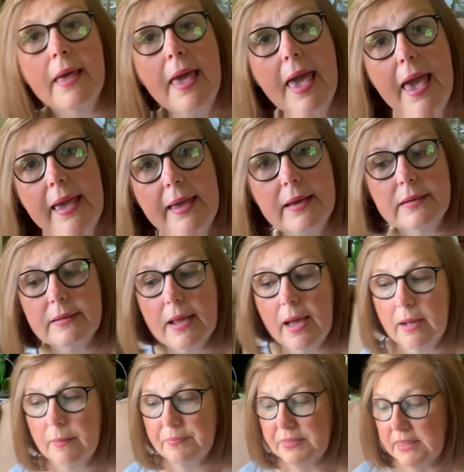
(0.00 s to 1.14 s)
and
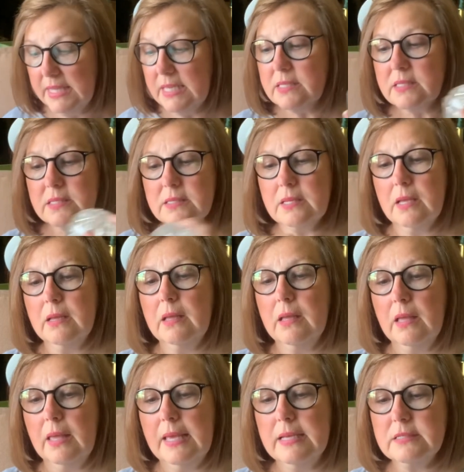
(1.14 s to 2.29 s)
this
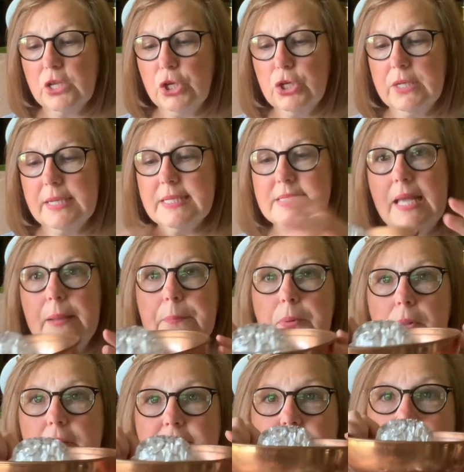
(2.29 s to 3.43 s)
is a good
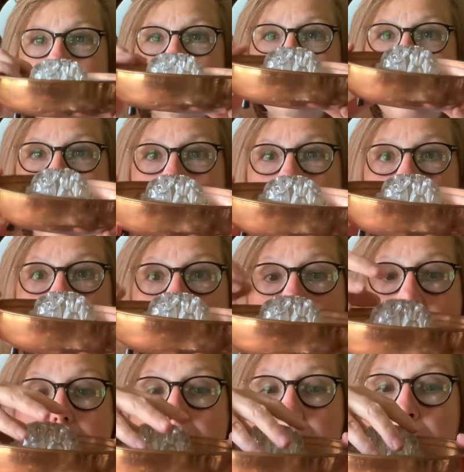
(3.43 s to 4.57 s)
example of that. Now,
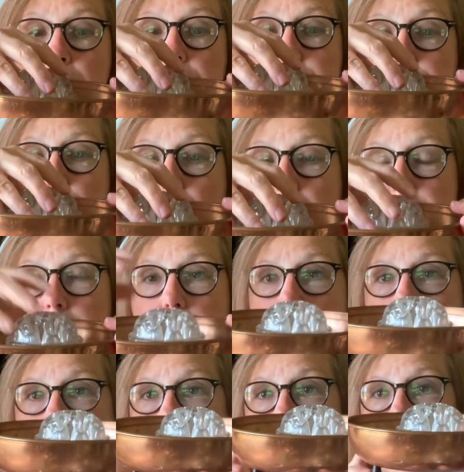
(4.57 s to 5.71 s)
I would
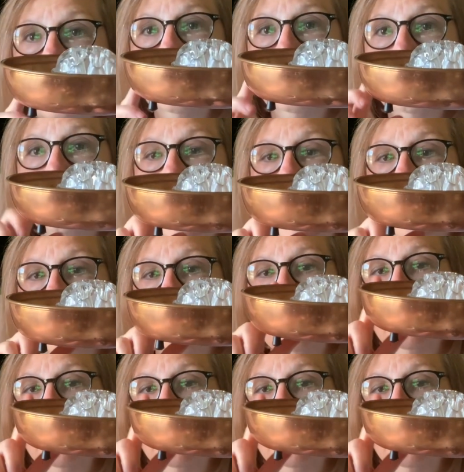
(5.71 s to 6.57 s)
probably tell you that, you